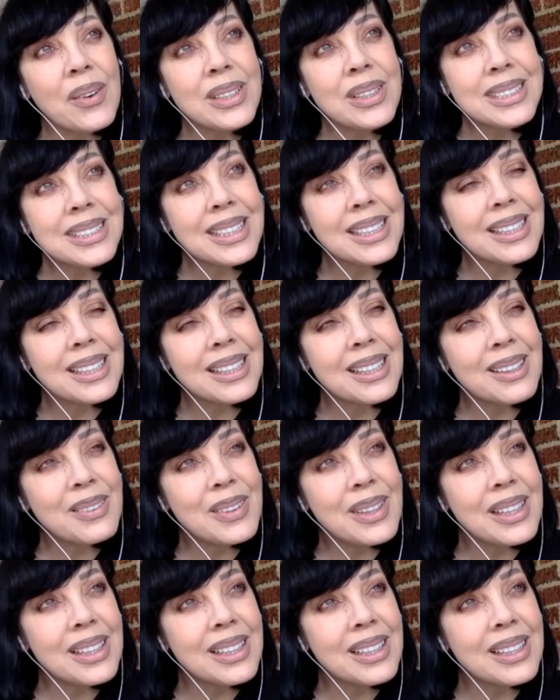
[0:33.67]
We always
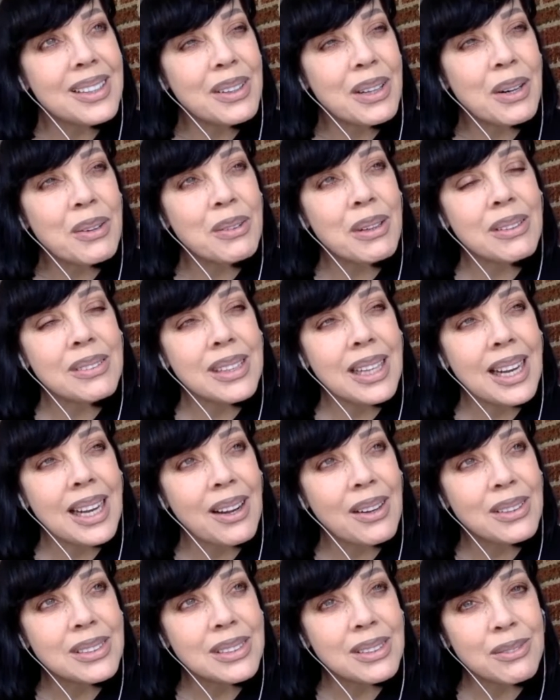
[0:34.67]
said
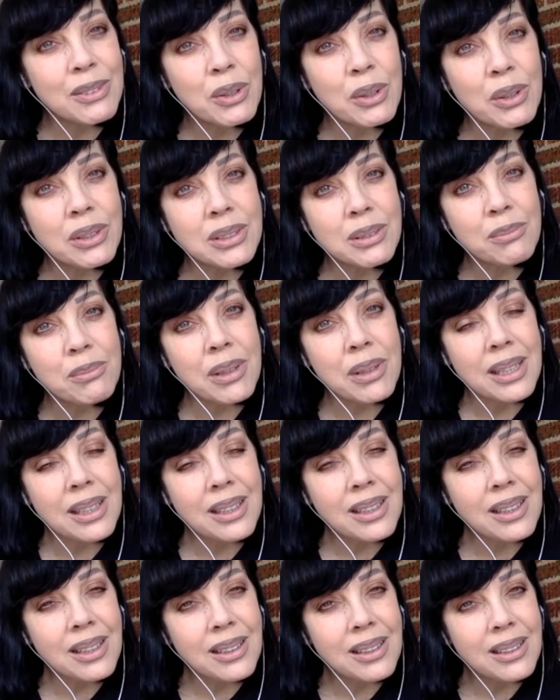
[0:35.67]
around the house, of
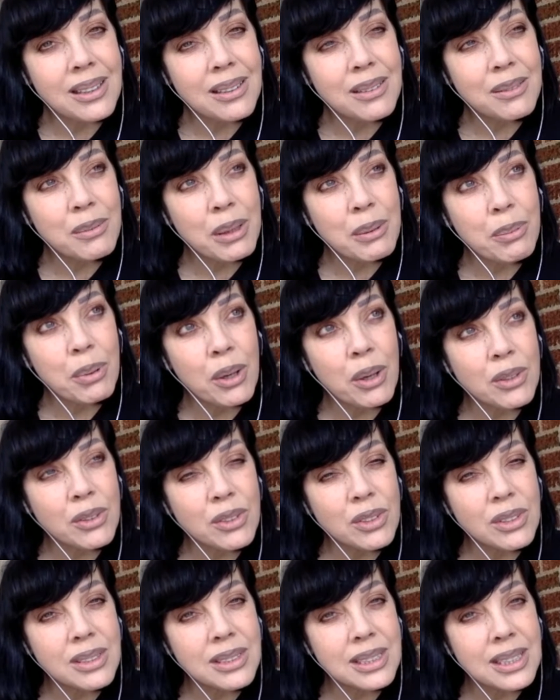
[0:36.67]
course, my my
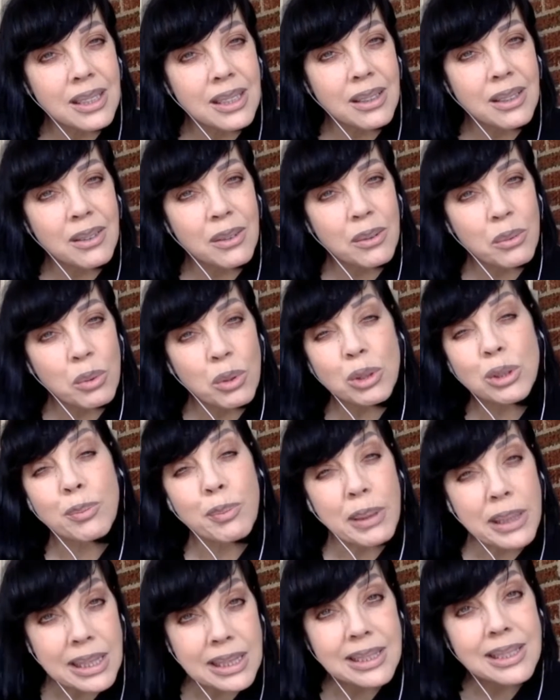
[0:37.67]
partner is the
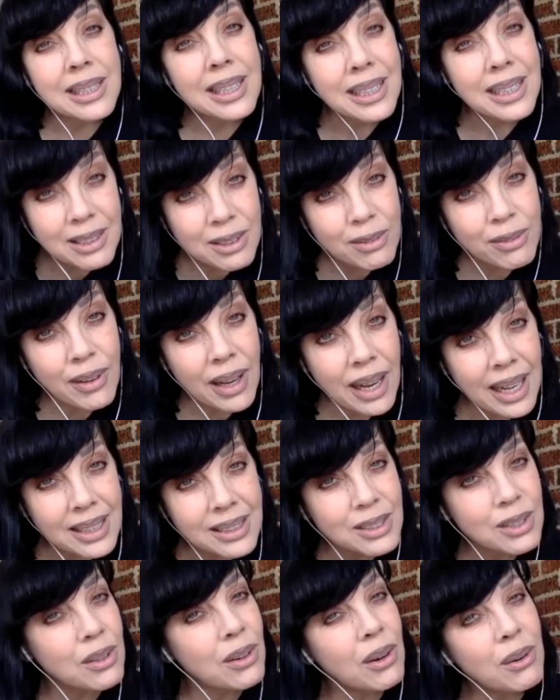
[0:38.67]
world's biggest KISS
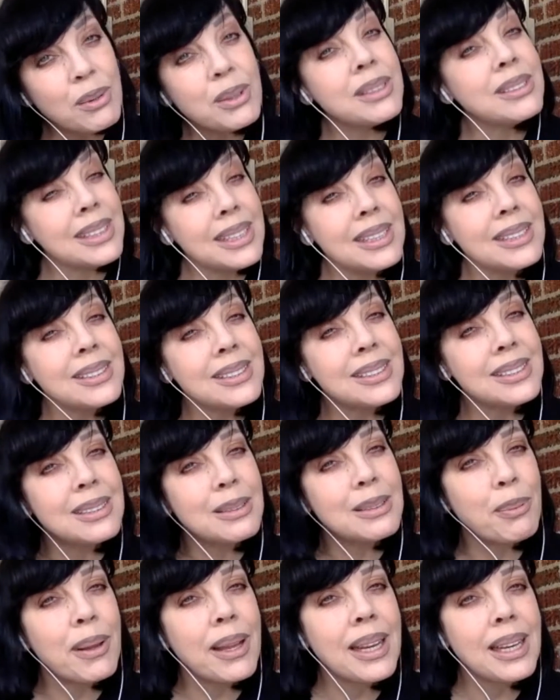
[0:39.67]
fan, so always
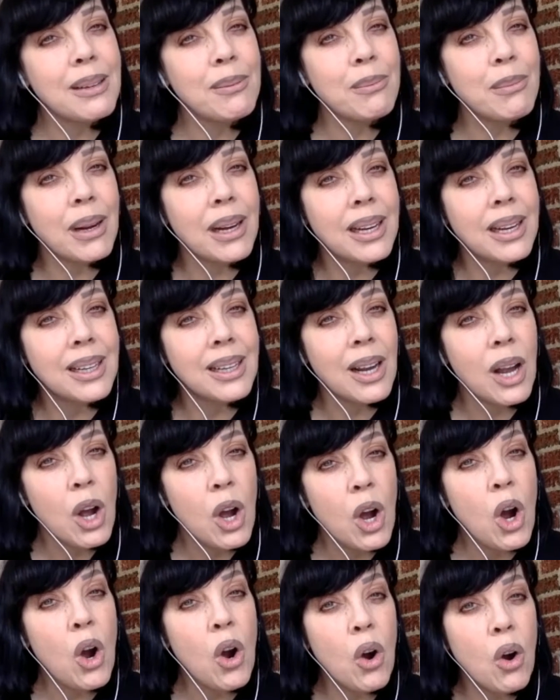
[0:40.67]
KISS is playing in
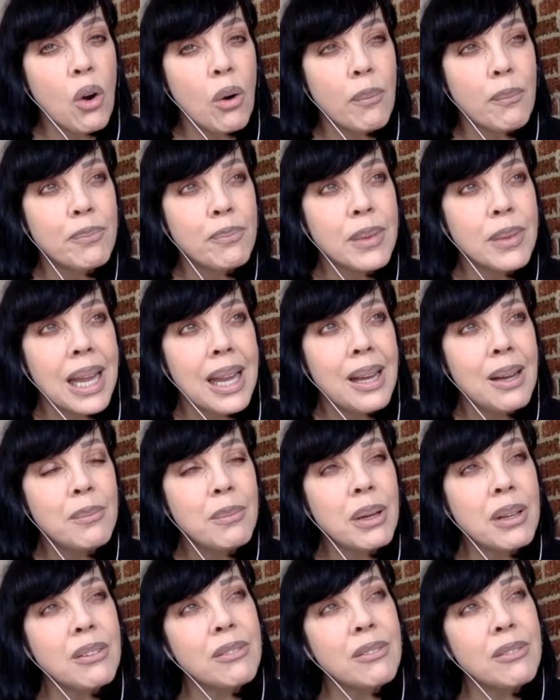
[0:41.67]
my home.